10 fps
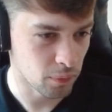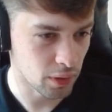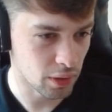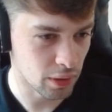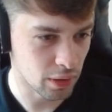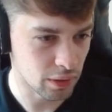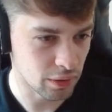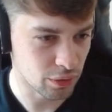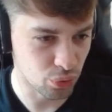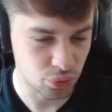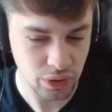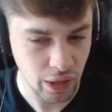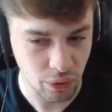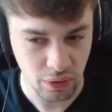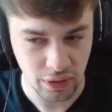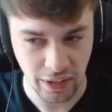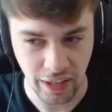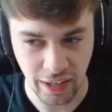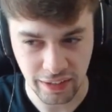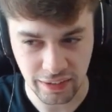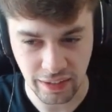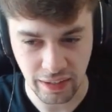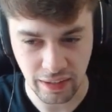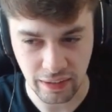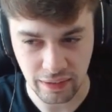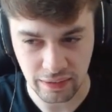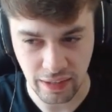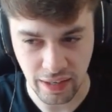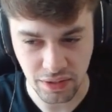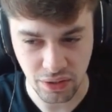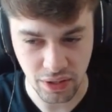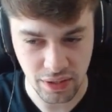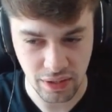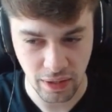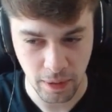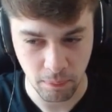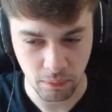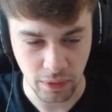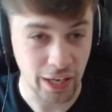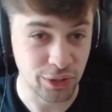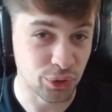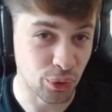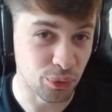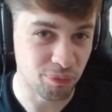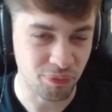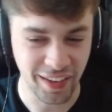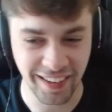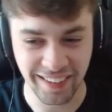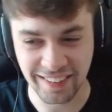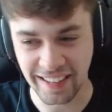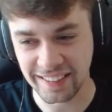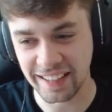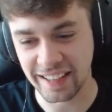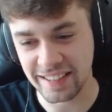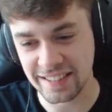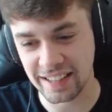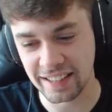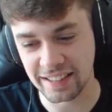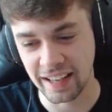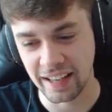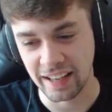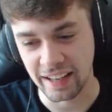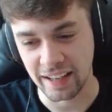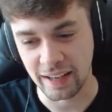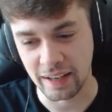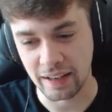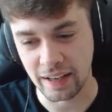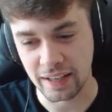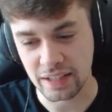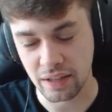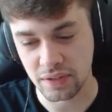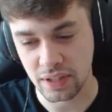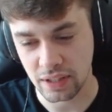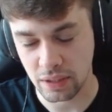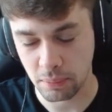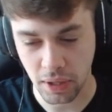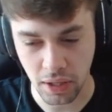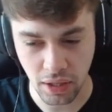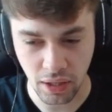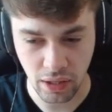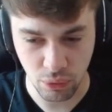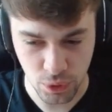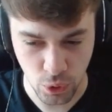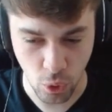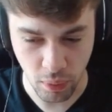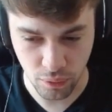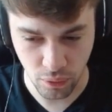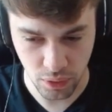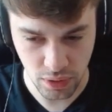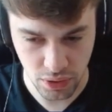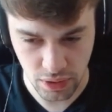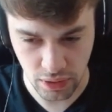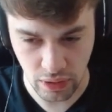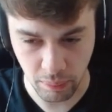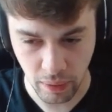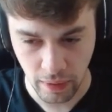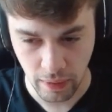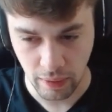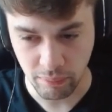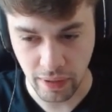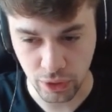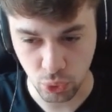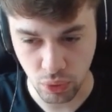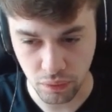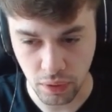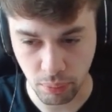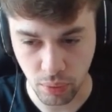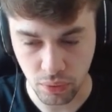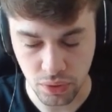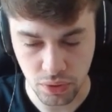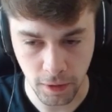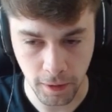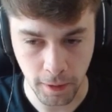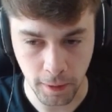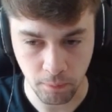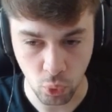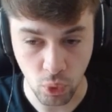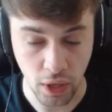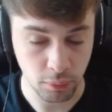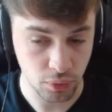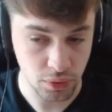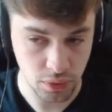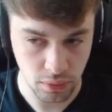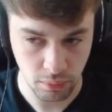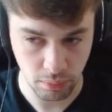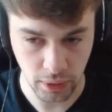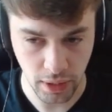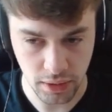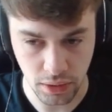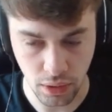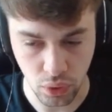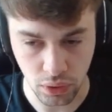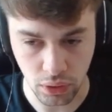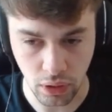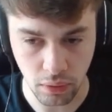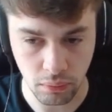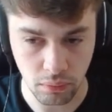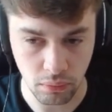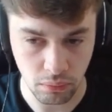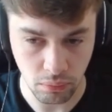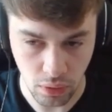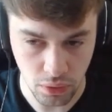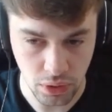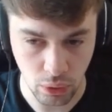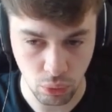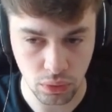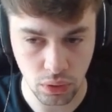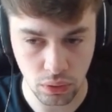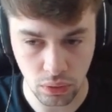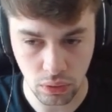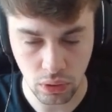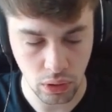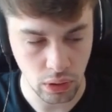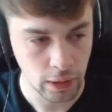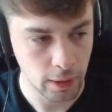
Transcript: good now? And the answer is, I don't know. The idea is that, as I've said at the beginning, I was hoping for such setup, but with the pawns, white pawns placed differently, because I wanted the